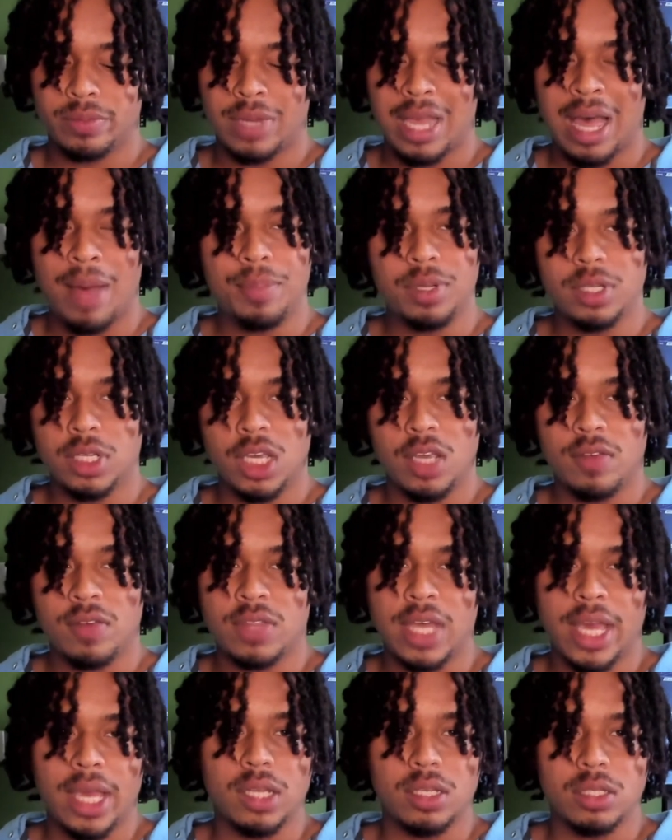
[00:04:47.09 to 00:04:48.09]
I believe
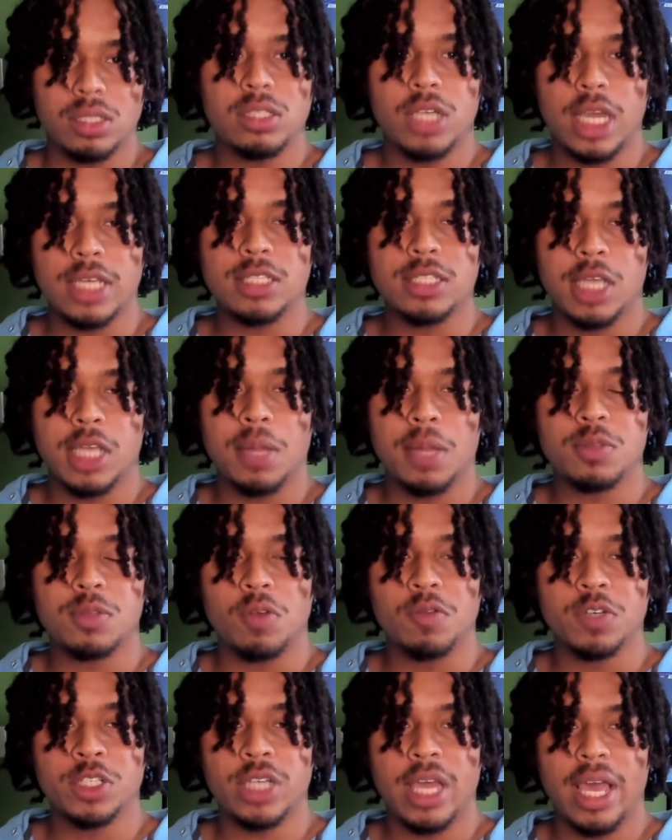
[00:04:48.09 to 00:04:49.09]
that Jason Tatum's
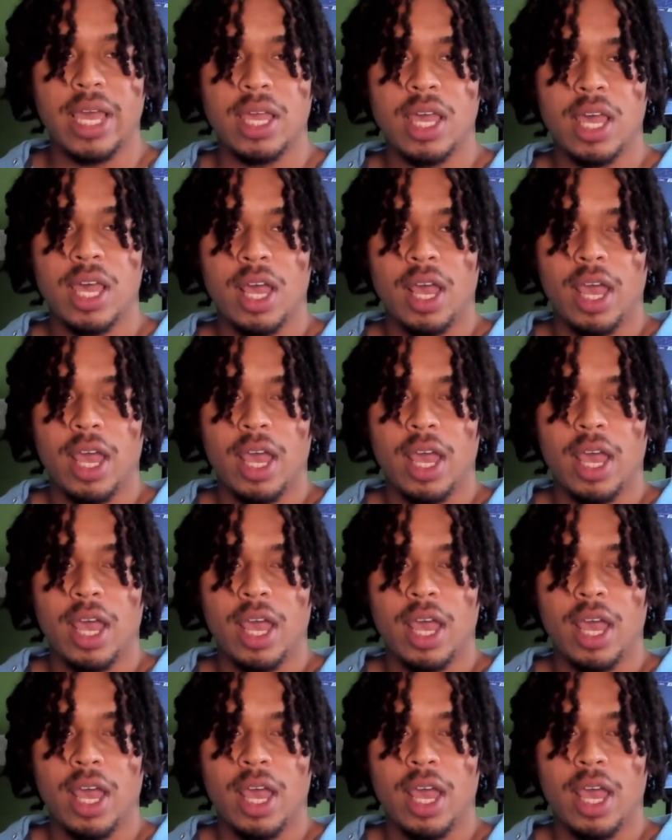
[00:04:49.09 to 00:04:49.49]
over Shea.